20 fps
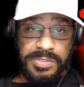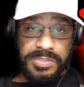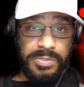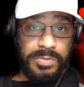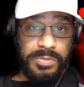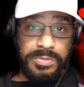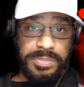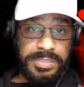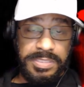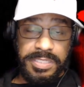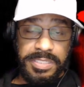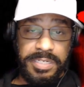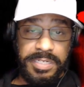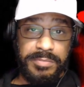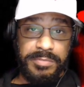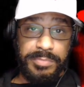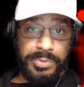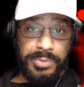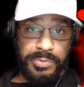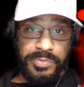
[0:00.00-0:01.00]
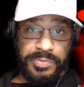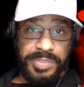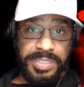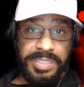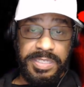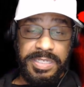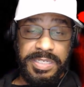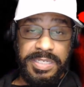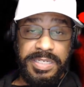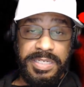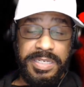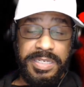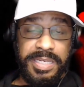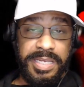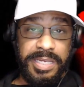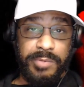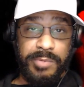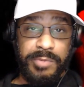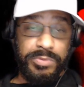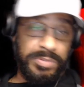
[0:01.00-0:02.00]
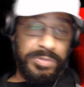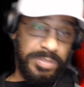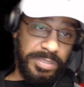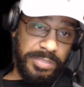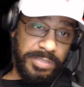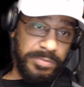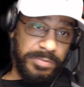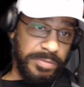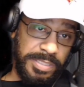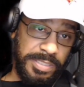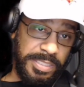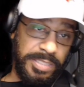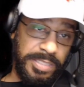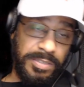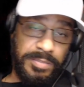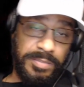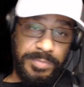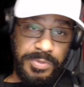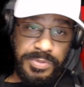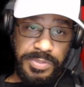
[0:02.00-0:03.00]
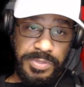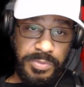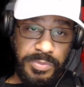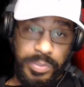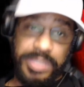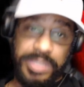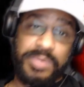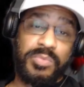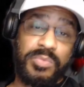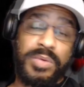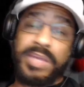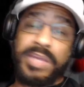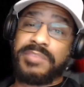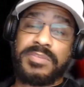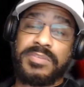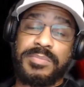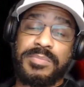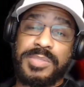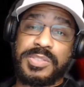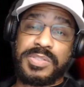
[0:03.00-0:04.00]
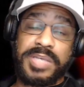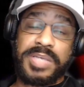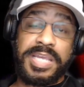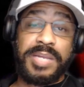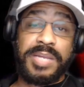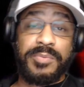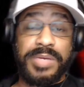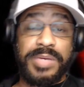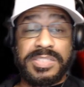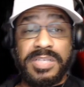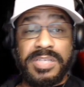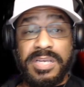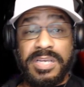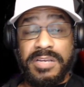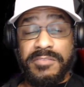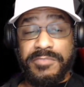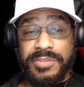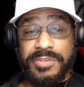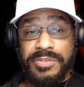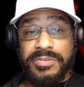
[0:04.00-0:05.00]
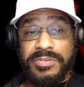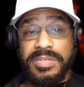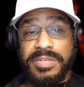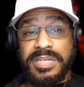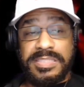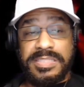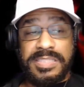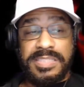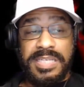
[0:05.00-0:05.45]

whole entire movie. And we're literally almost a week away from it. So anyways, for you guys,